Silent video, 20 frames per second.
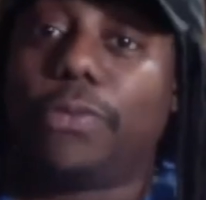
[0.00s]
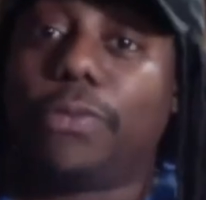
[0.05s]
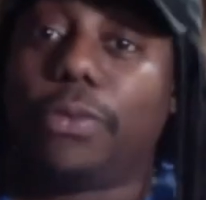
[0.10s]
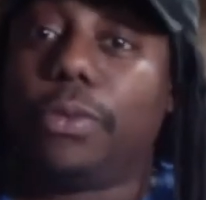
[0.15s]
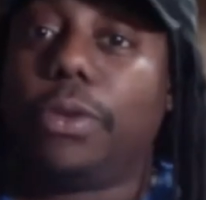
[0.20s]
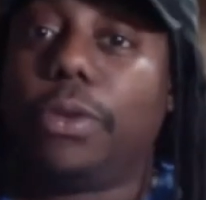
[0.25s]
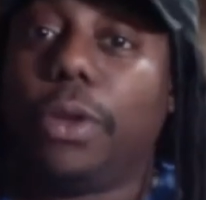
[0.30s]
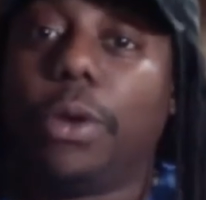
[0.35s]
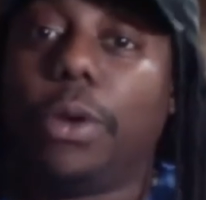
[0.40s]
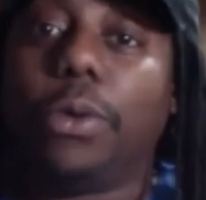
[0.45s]

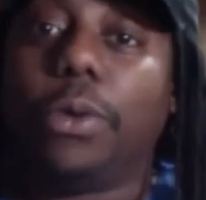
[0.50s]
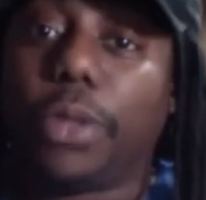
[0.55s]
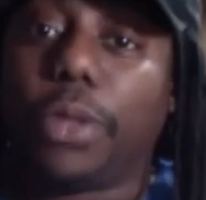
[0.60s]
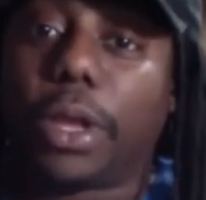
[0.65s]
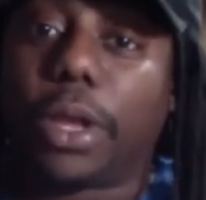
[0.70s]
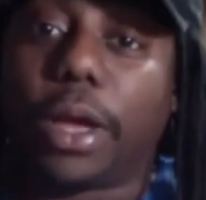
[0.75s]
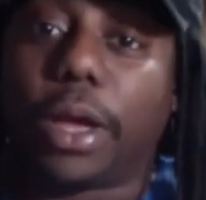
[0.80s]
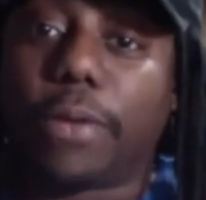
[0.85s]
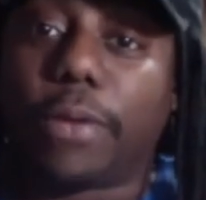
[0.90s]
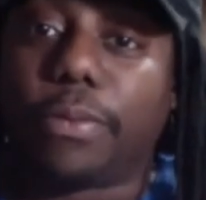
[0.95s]
know that
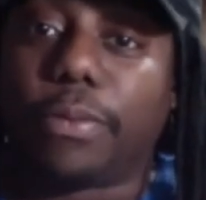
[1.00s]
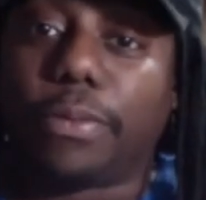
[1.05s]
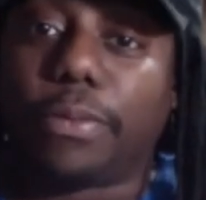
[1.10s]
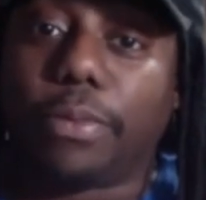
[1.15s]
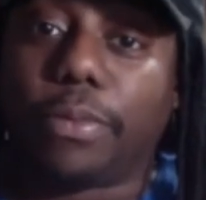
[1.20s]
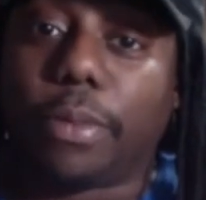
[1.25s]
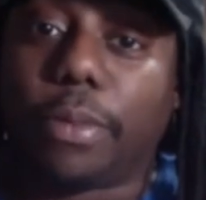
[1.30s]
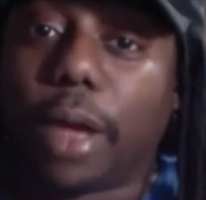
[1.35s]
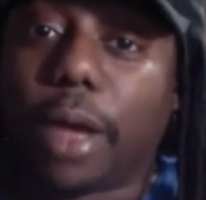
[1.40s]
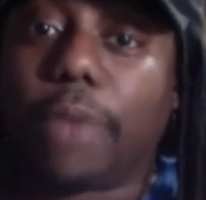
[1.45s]

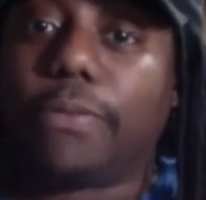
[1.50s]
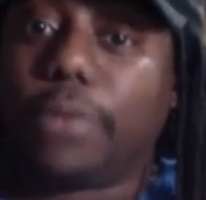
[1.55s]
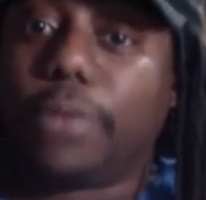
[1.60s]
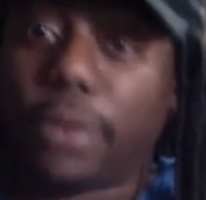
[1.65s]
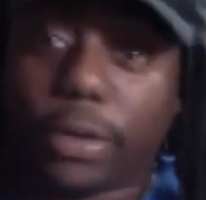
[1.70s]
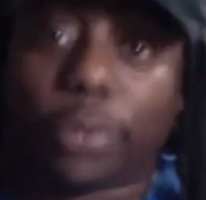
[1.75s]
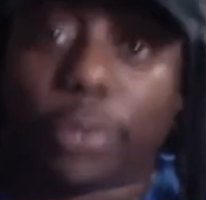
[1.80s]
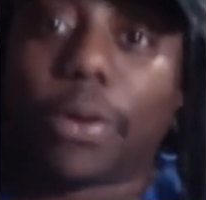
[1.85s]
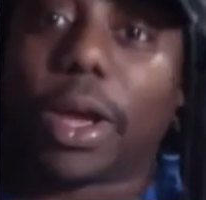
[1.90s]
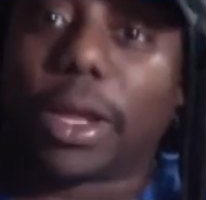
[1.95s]
I've
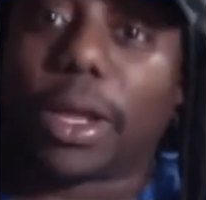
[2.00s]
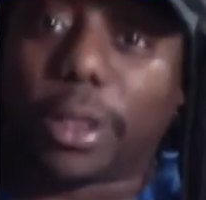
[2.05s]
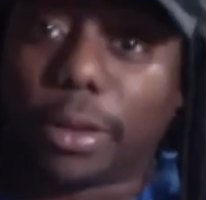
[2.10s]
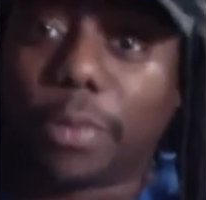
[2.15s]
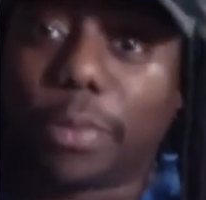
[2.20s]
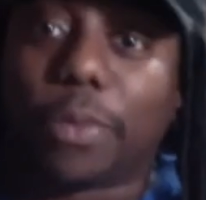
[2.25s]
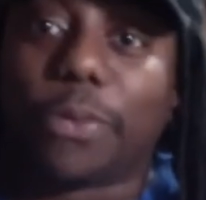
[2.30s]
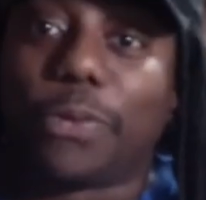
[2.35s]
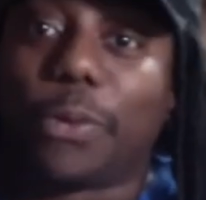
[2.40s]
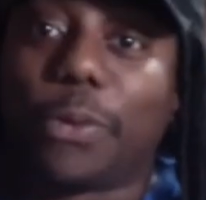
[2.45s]
directed
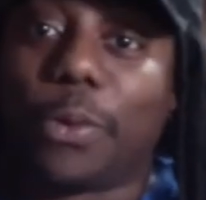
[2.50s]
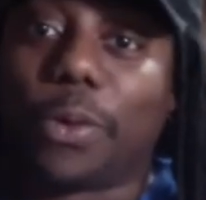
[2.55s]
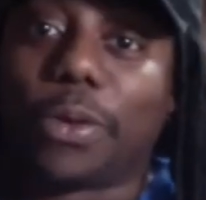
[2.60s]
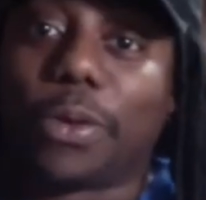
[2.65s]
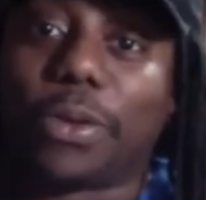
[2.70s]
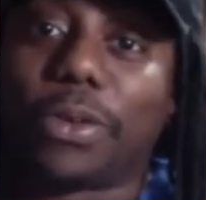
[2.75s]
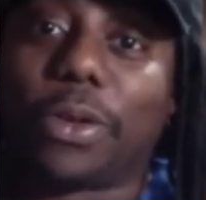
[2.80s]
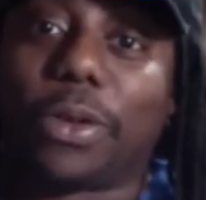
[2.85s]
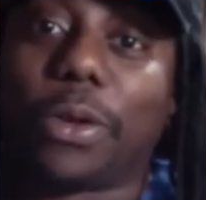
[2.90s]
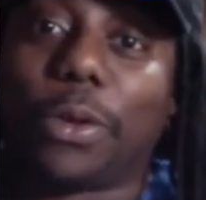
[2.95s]
before,
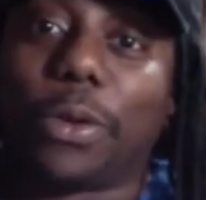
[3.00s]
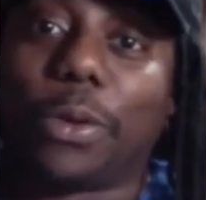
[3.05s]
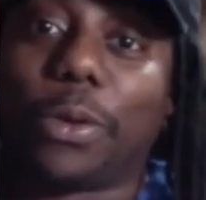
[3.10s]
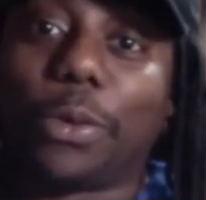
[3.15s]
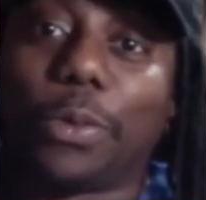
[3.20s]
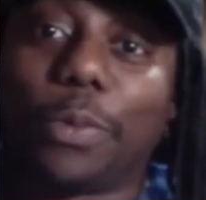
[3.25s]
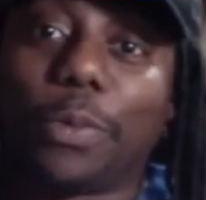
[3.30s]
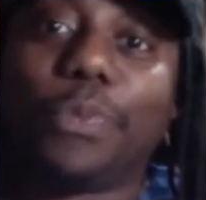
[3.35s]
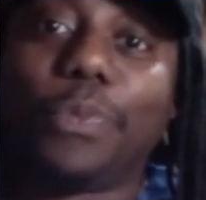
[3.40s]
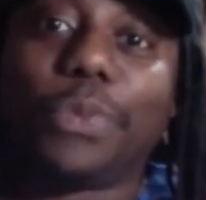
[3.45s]
so
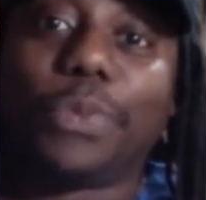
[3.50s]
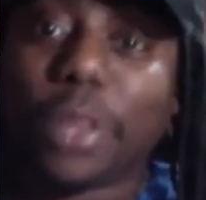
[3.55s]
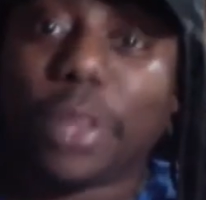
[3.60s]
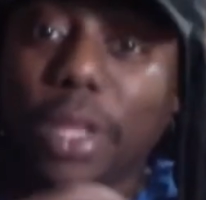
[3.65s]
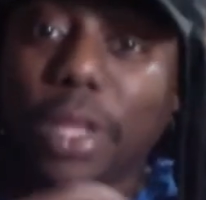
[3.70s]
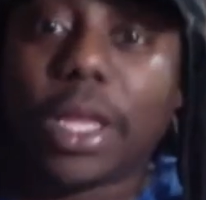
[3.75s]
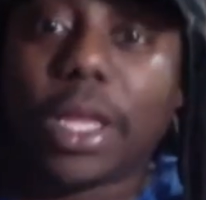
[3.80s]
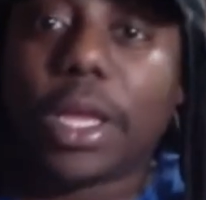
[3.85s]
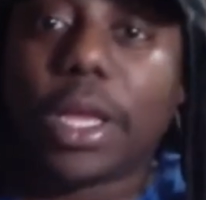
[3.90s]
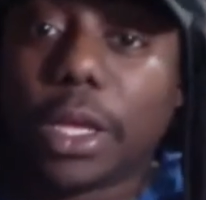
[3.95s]

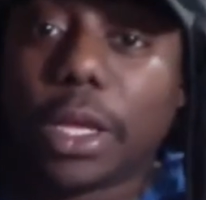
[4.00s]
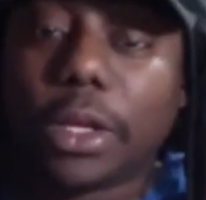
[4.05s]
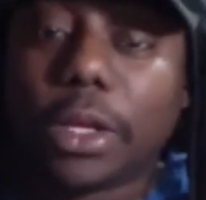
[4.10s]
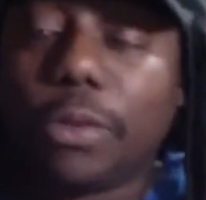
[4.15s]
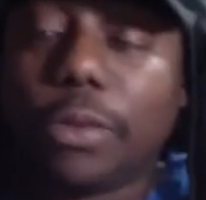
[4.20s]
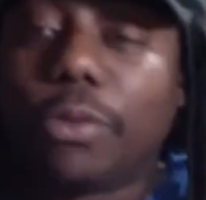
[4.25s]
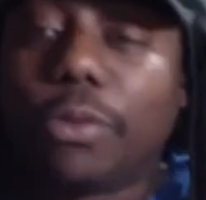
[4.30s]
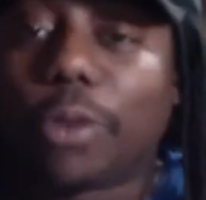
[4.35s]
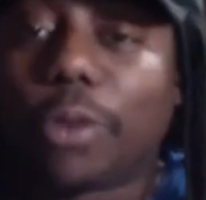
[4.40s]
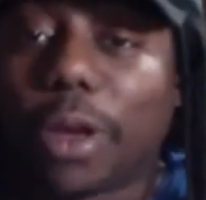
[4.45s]
you
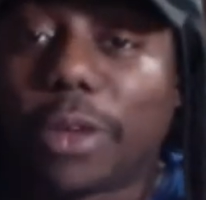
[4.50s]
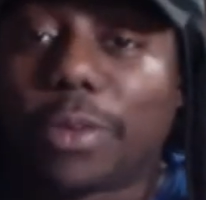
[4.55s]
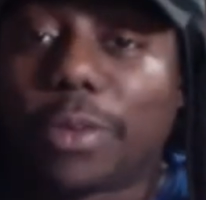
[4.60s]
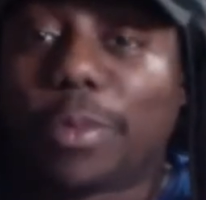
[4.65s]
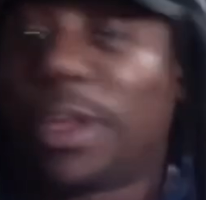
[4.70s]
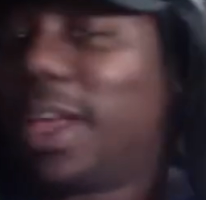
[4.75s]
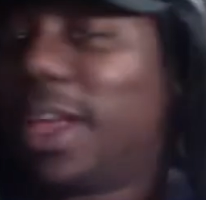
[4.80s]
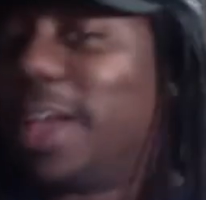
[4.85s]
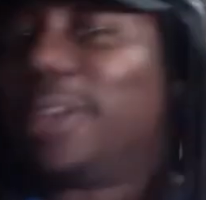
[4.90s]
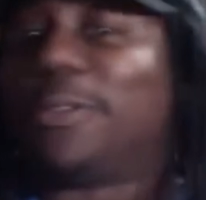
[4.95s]
trust
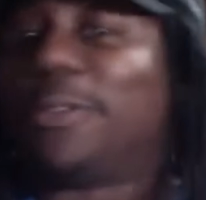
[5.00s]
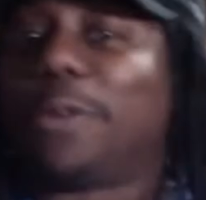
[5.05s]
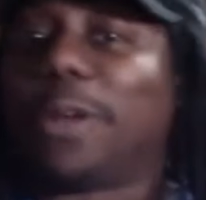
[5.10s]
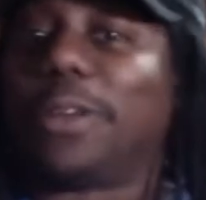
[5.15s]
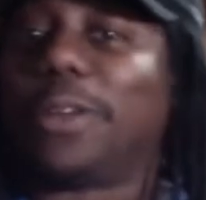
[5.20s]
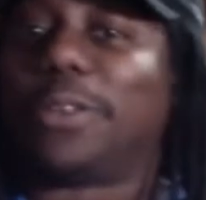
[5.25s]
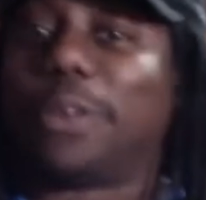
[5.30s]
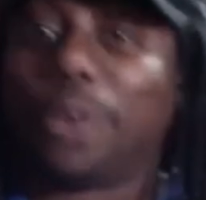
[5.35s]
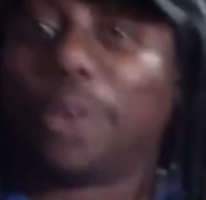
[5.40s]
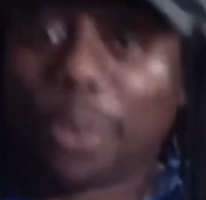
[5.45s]
me, I
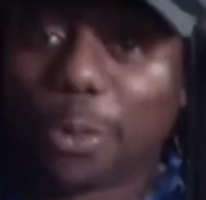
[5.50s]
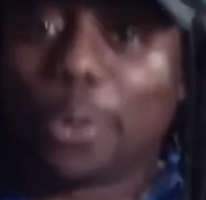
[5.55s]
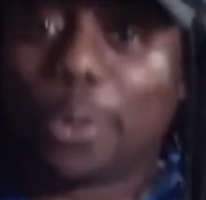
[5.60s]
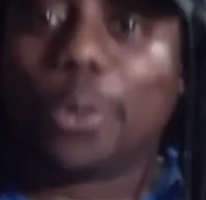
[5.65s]
trust you.